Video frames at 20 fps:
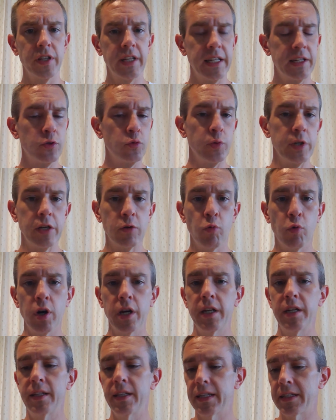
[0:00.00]
That's week
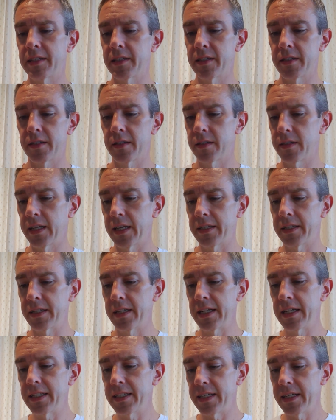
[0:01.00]
1. That's an
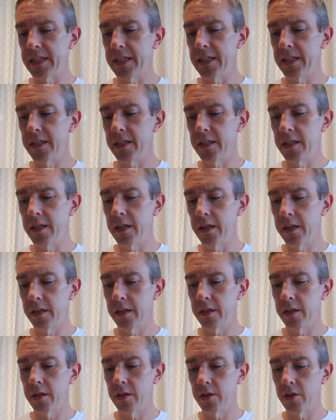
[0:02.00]
easy,
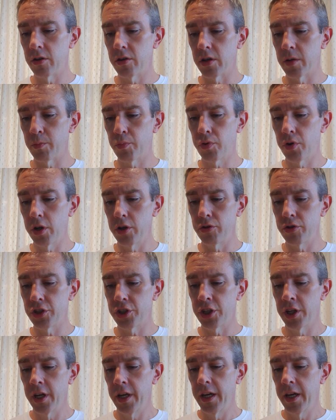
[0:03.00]
approach.